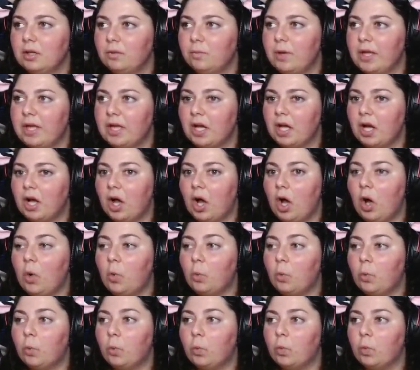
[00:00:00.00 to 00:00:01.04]
Wait,
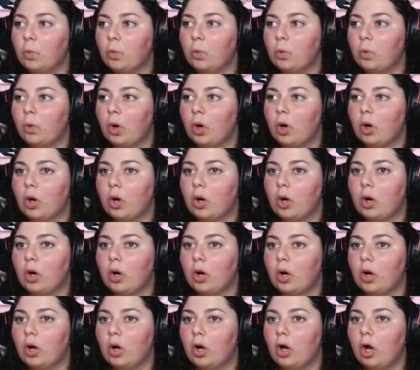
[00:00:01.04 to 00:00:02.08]
oh,
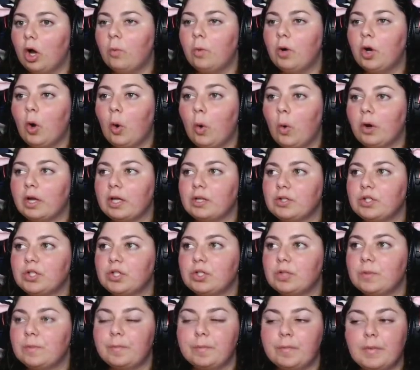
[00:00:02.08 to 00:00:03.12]
Oh, we're
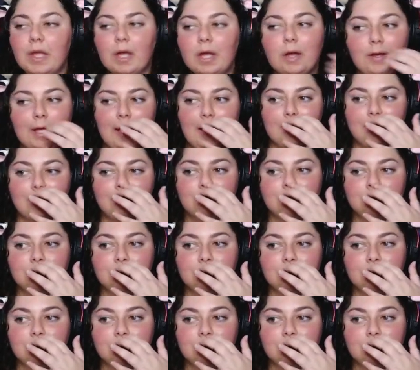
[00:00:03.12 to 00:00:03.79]
orange. Okay.